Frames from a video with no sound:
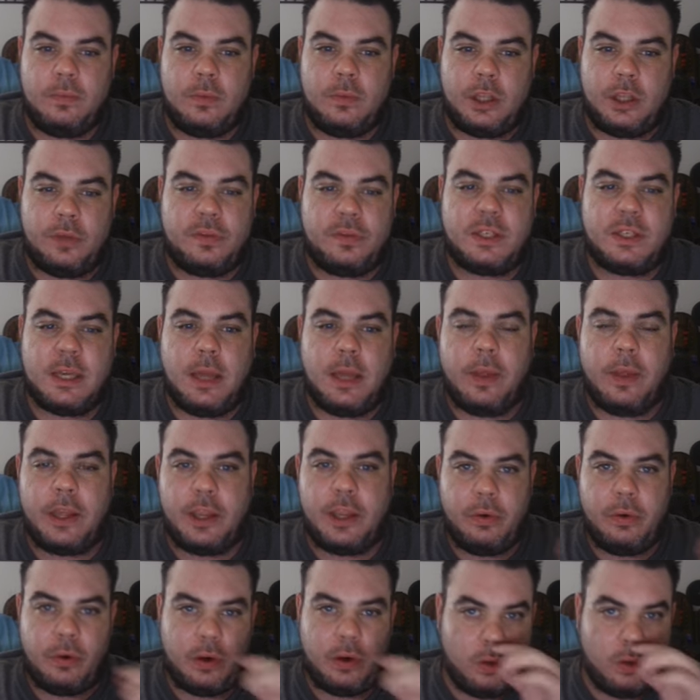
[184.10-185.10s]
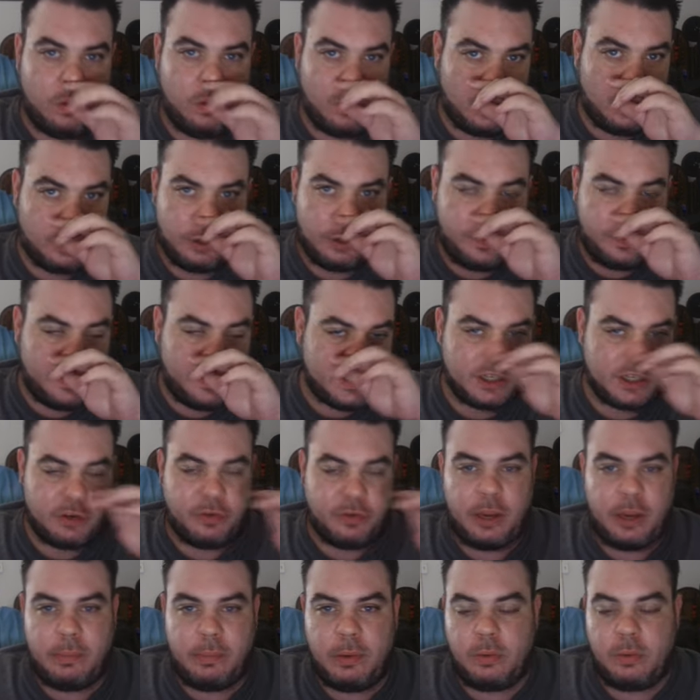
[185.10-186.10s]
you've said that you are no longer in this
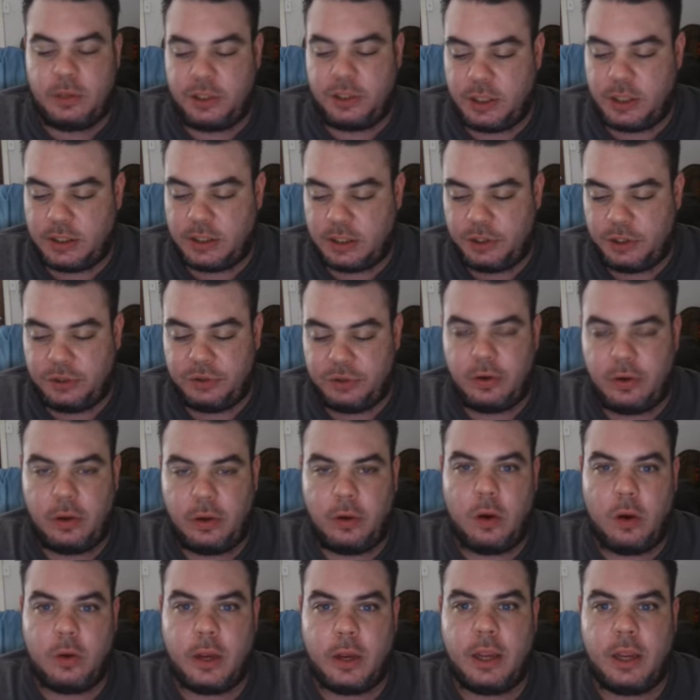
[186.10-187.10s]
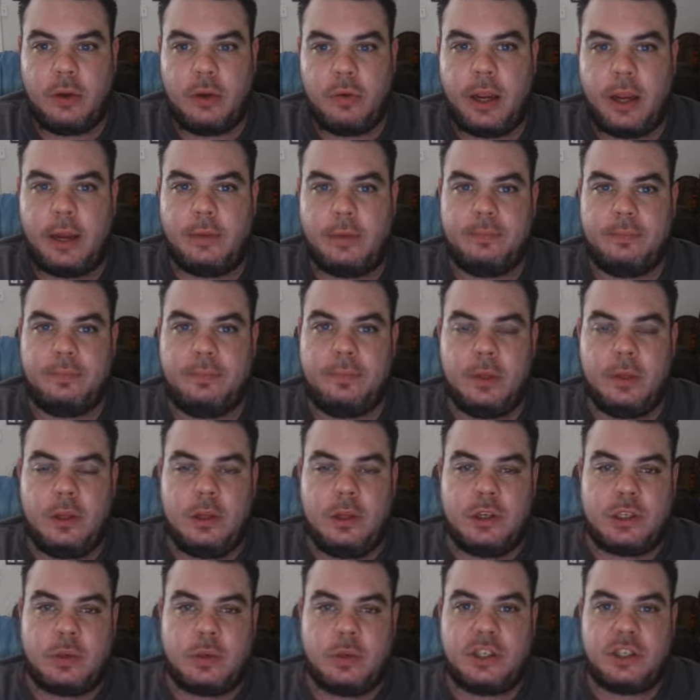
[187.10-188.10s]
agreement with Justin Trudeau. Okay, great.
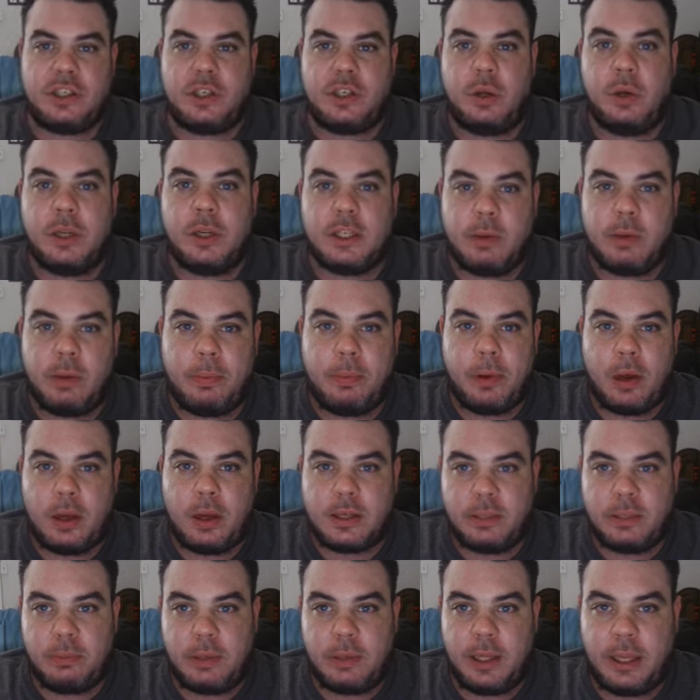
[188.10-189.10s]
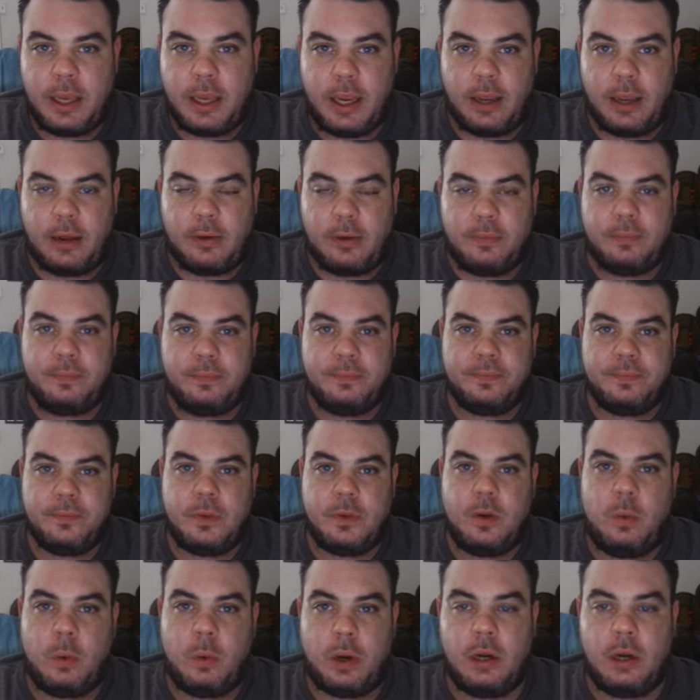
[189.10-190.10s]
So as soon as we possibly can,
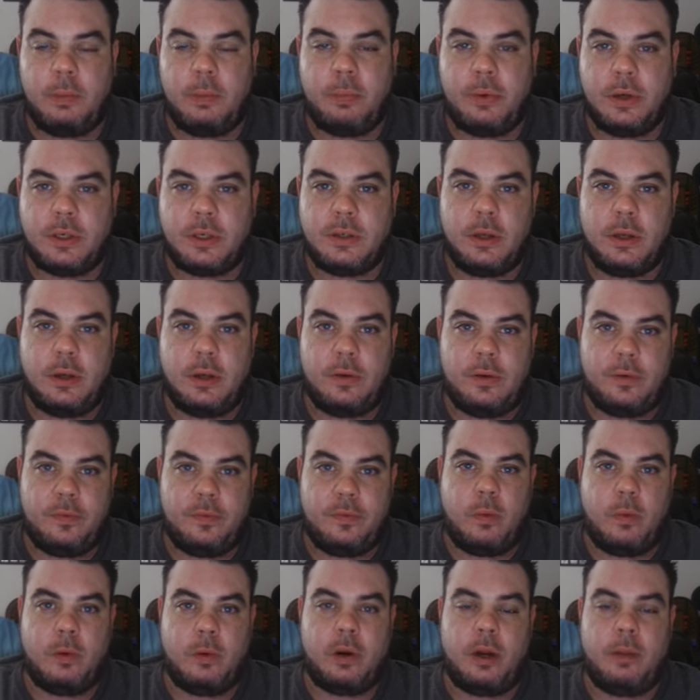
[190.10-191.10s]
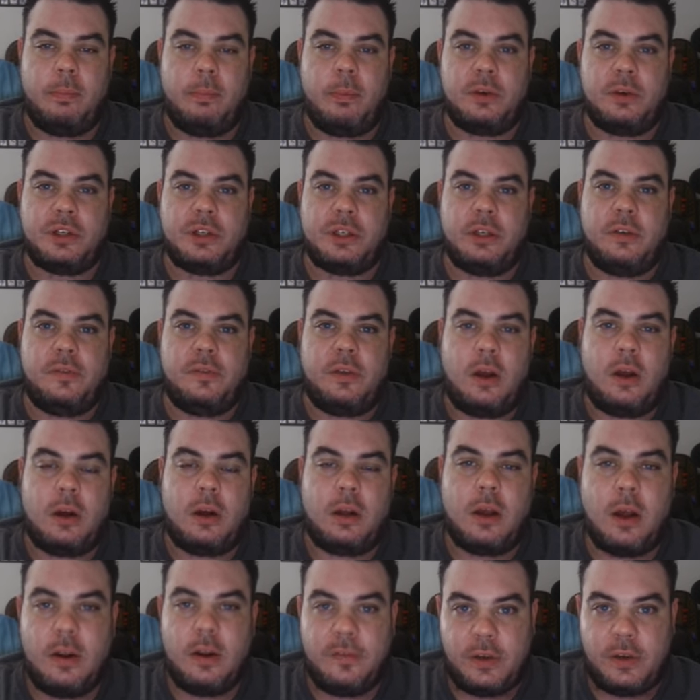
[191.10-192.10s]
we're going to put forward a motion of
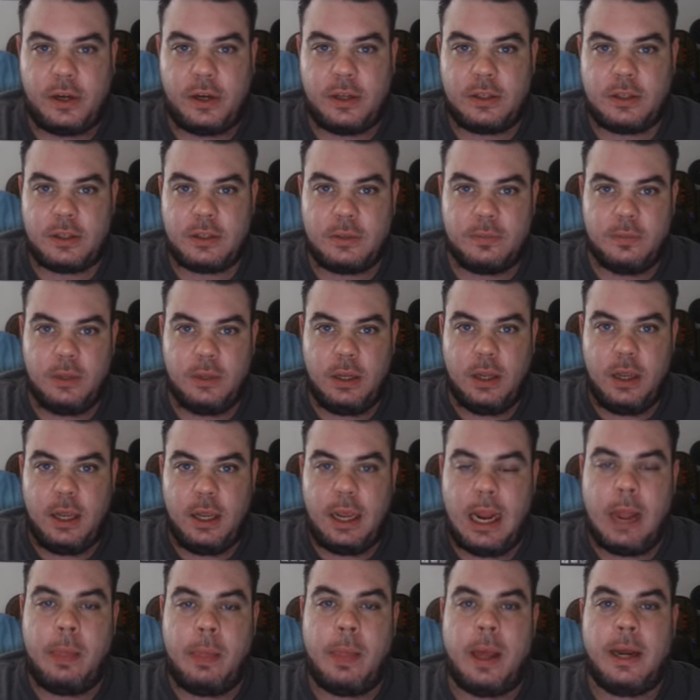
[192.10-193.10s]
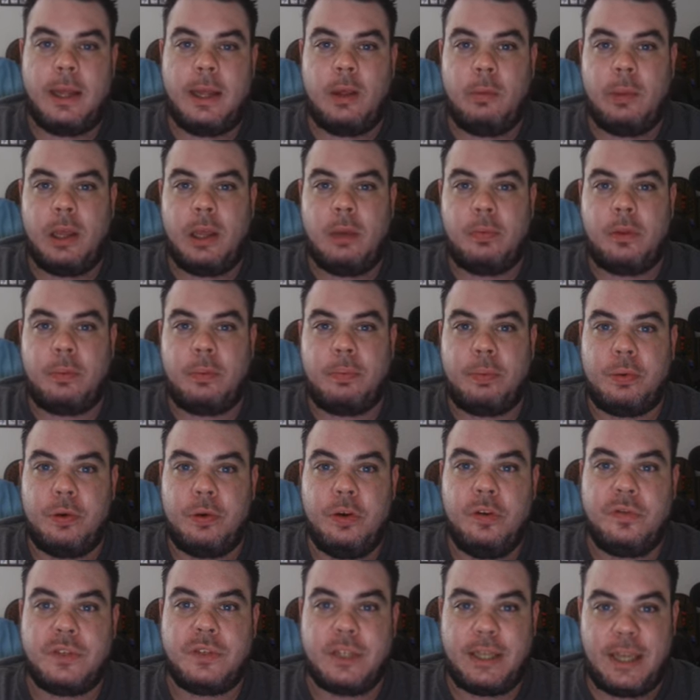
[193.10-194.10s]
non-confidence. And then he'll be able to
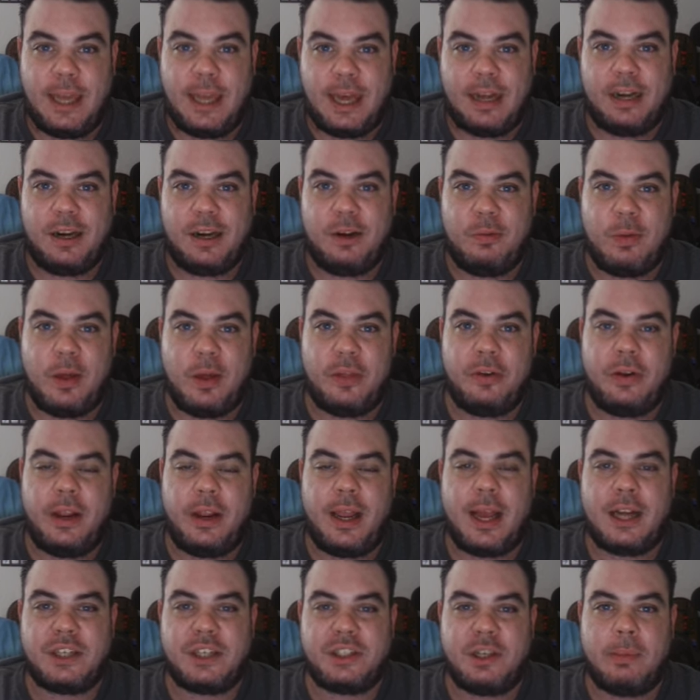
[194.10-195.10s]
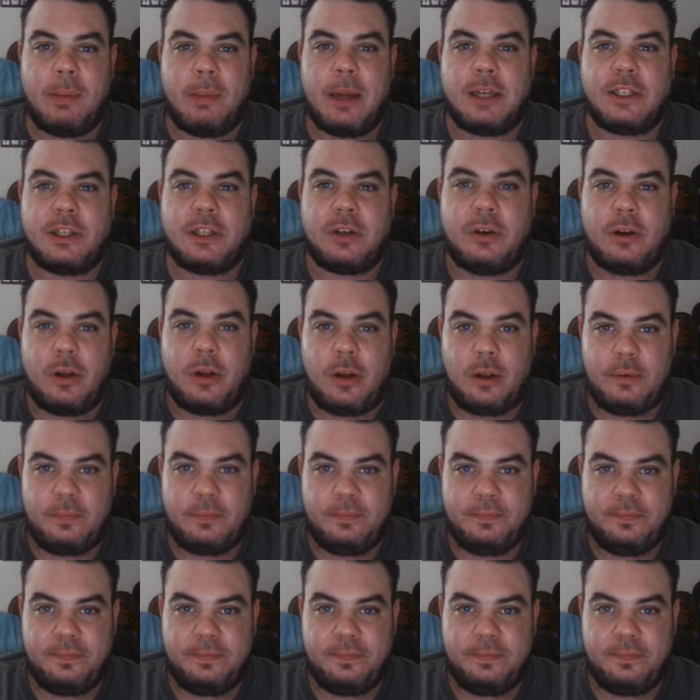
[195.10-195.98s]
prove to Canada whether he actually meant it or not.